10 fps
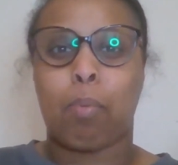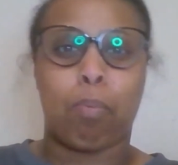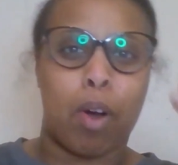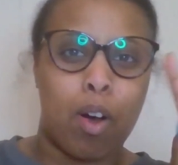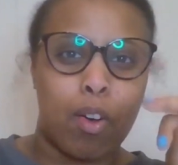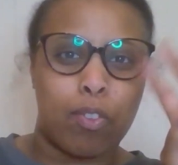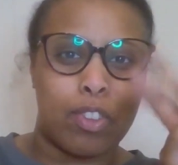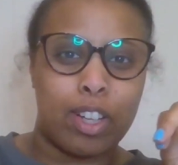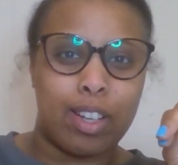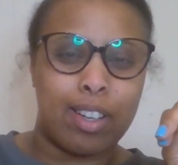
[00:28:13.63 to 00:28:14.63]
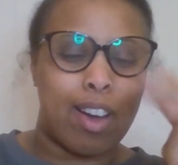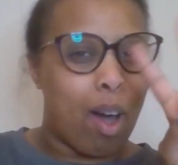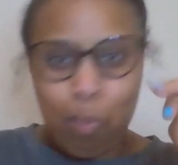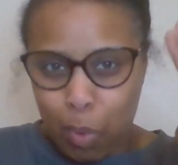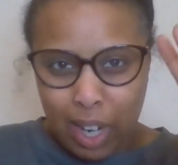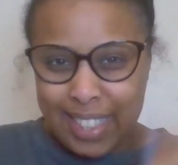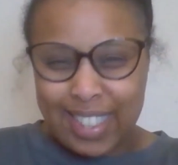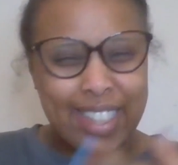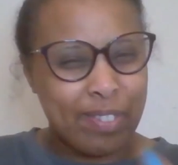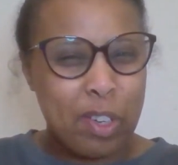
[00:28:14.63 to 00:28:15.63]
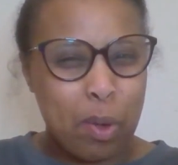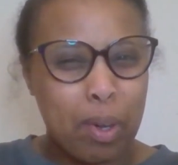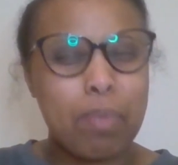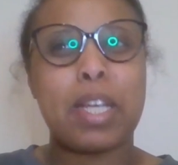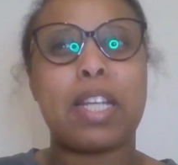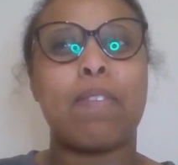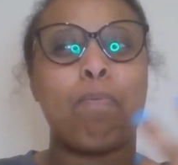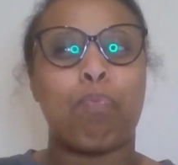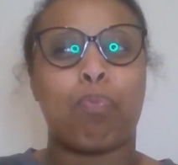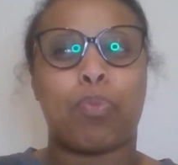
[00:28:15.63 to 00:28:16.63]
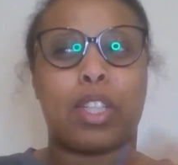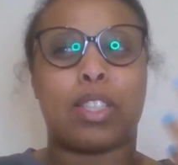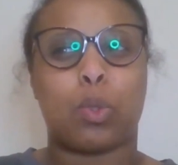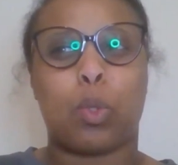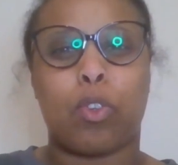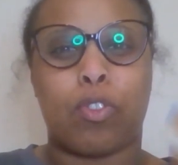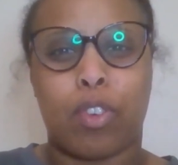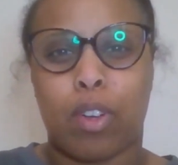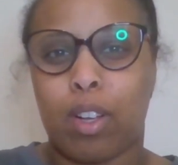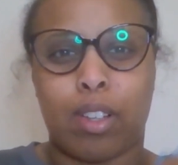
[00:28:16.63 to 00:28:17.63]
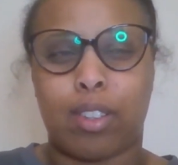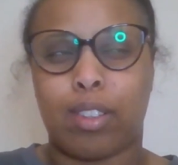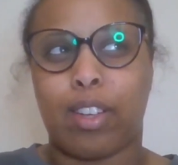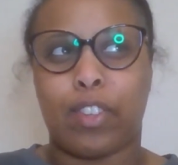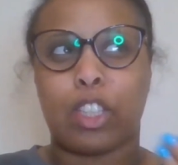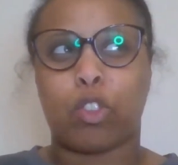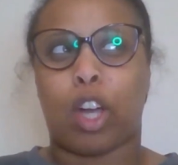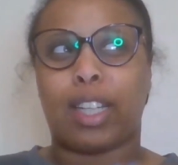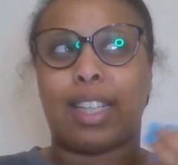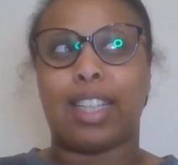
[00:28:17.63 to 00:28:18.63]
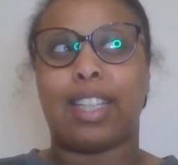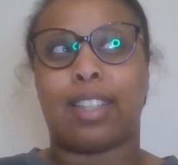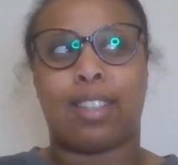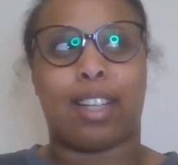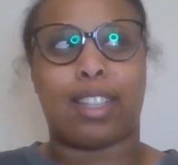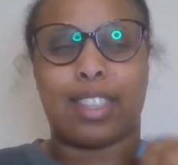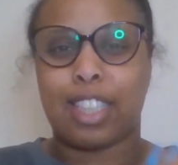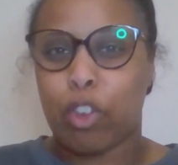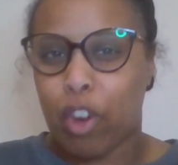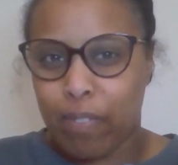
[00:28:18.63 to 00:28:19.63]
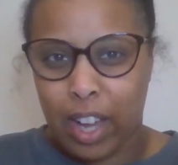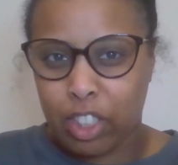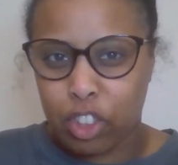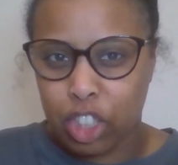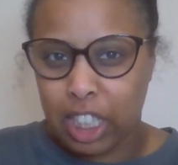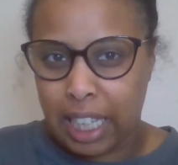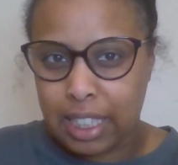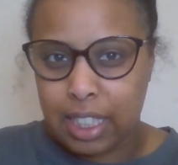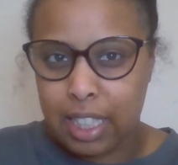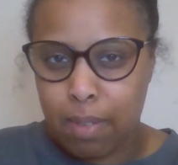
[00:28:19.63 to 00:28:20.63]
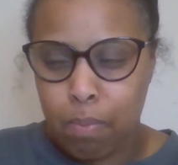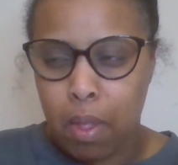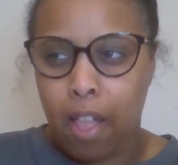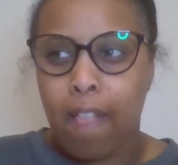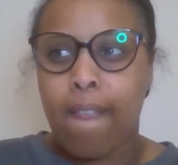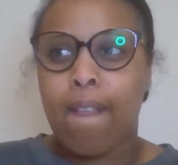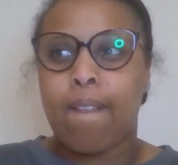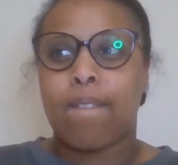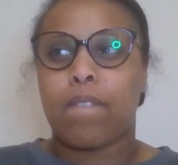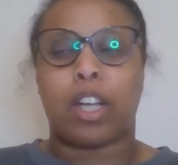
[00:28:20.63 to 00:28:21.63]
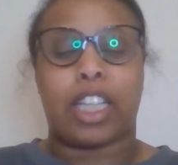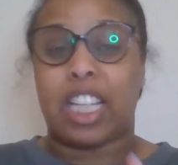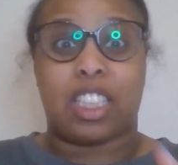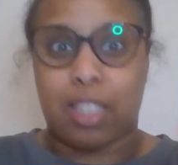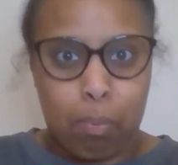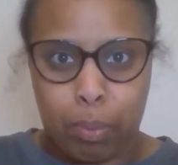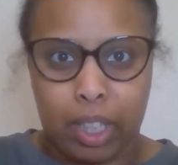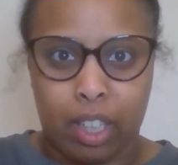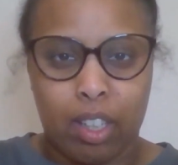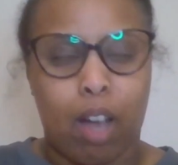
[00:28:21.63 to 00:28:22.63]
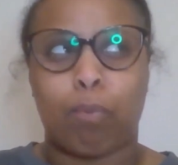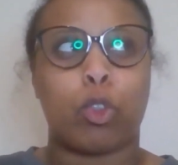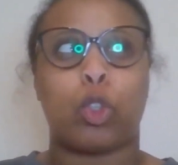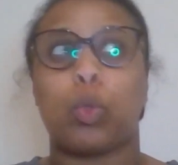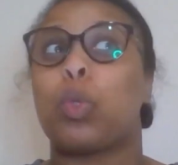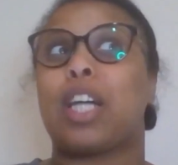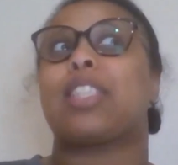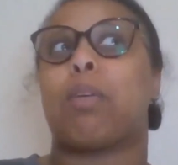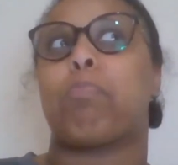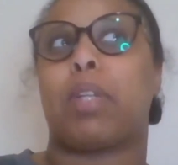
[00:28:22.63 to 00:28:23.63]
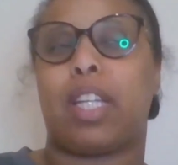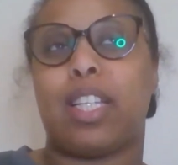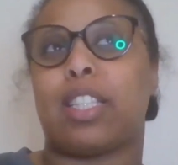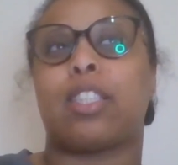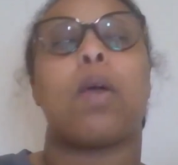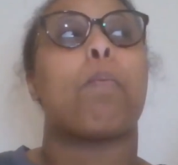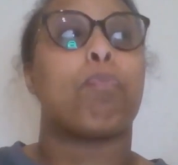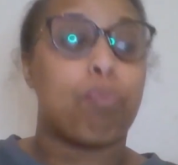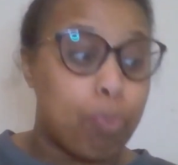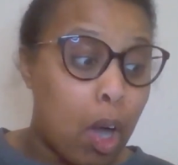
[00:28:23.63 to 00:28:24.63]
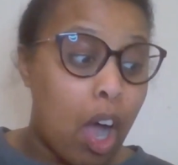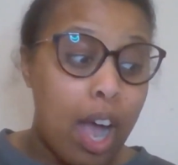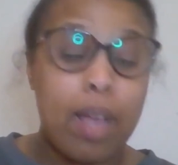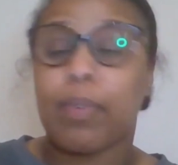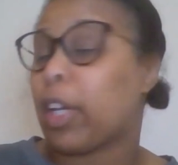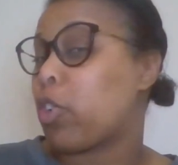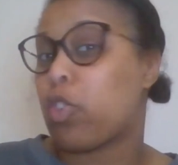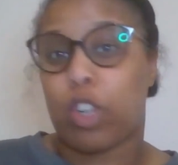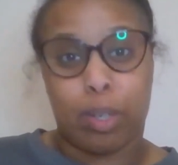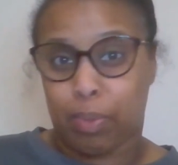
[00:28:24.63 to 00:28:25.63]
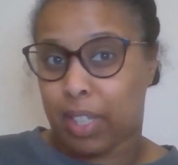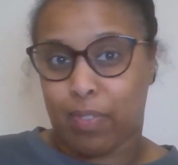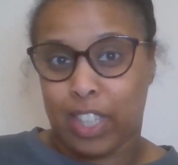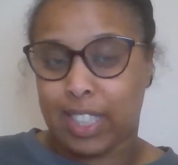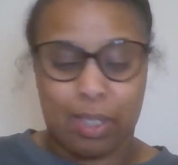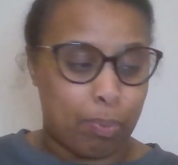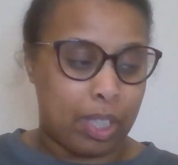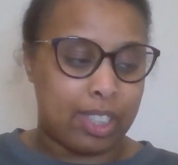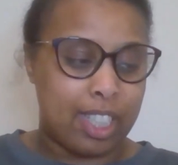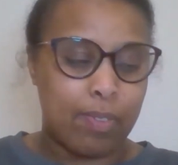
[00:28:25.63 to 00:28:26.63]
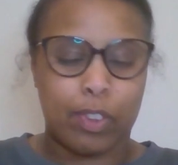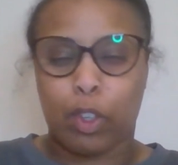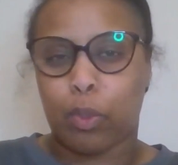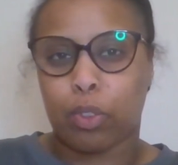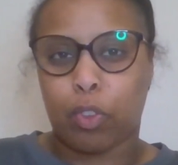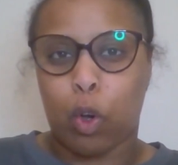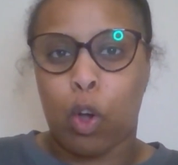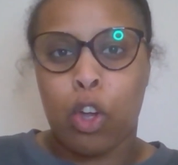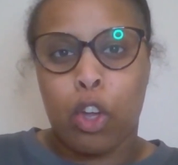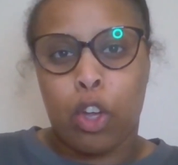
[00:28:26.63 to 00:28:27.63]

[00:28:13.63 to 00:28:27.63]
part of the uprising, if you know what I mean. This sort of, if he's trying to lead like a secret faction against him, against somebody. I'm not sure who that somebody is, but I am incredibly invested, because even though you've got